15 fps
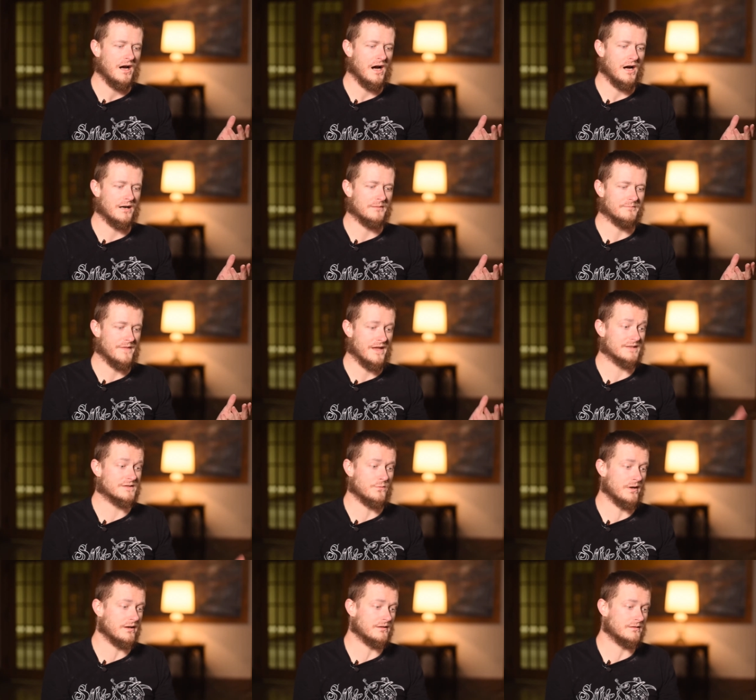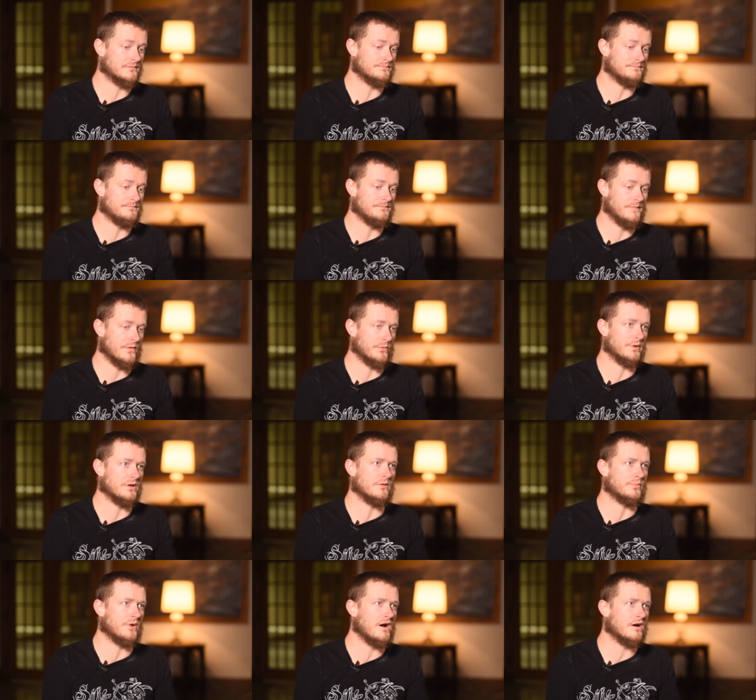That's where the
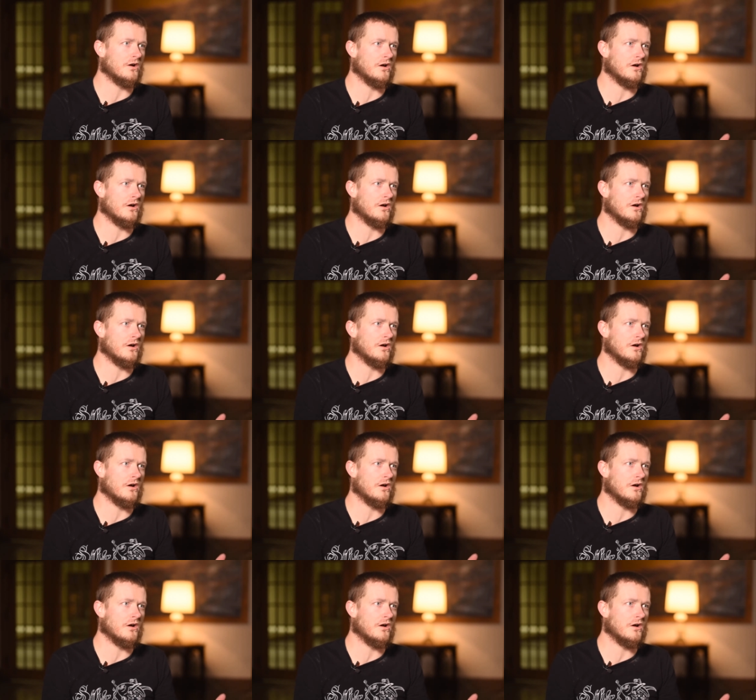real Brock